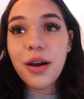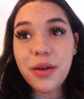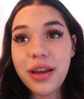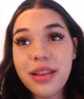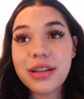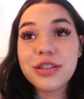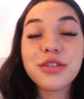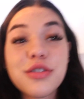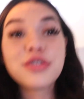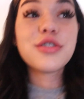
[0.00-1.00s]
Okay, that
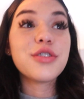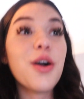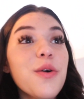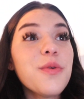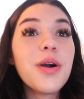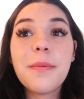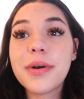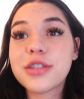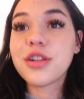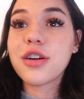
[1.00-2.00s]
took so
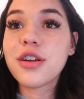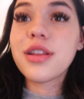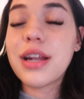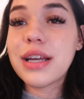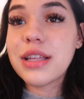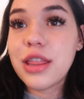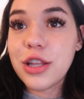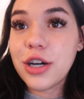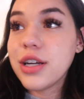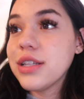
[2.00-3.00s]
much longer than I
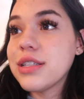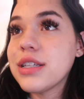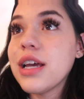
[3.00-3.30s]
thought.